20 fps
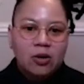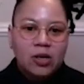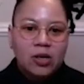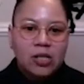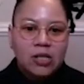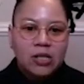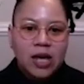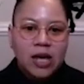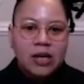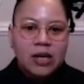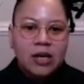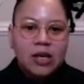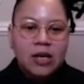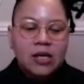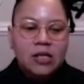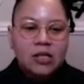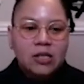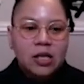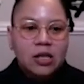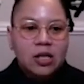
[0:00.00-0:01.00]
And it's like
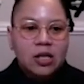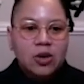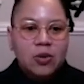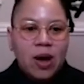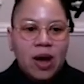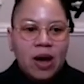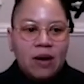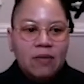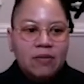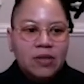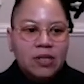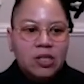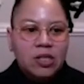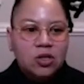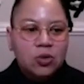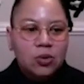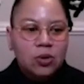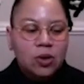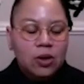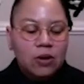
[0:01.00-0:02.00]
suddenly you have
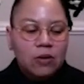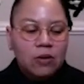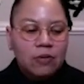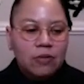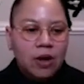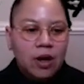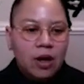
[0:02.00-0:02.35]
this sort of,